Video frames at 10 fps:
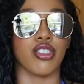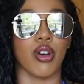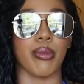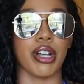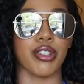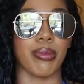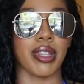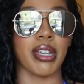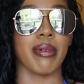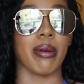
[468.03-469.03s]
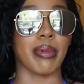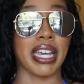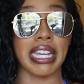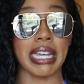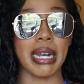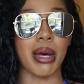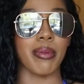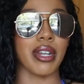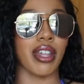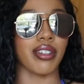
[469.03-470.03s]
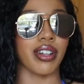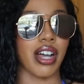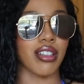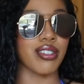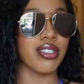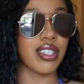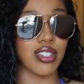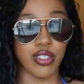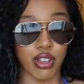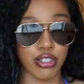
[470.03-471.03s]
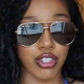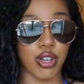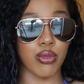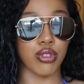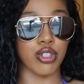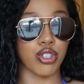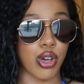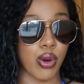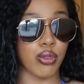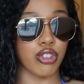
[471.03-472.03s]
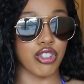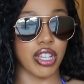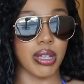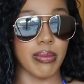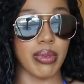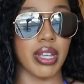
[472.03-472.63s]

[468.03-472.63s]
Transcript: so much. I'm thinking about picking it up in other colors because it's also so cheap.